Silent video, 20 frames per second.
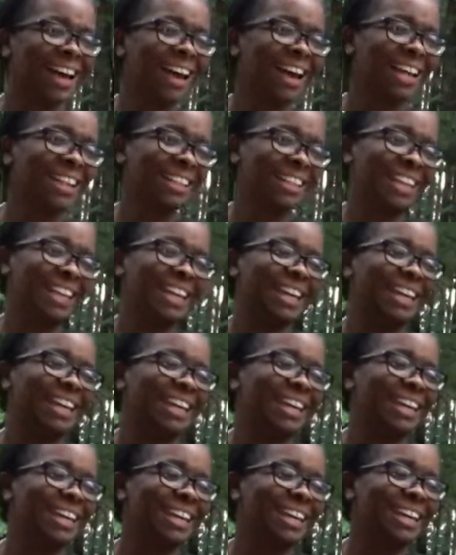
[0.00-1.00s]

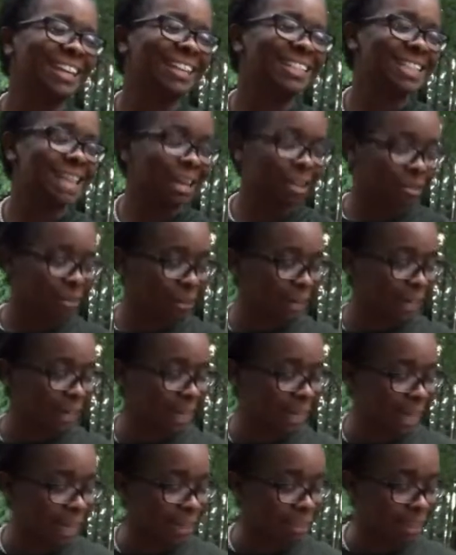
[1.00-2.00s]
the
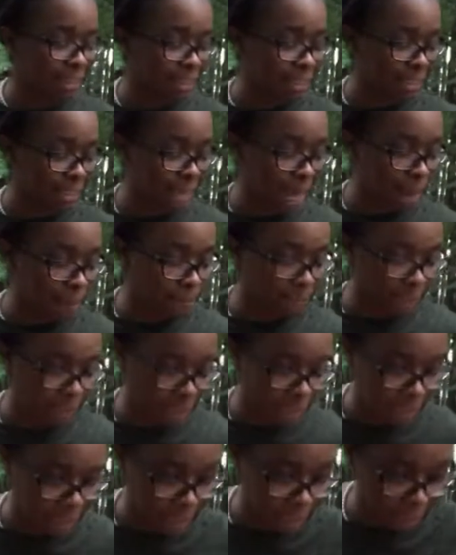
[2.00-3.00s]
celery, the snap
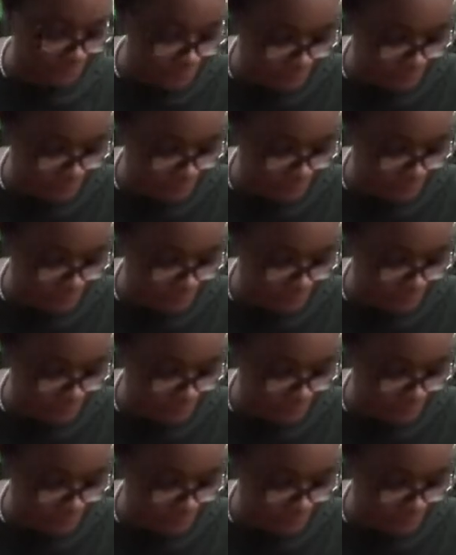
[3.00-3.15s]
peas,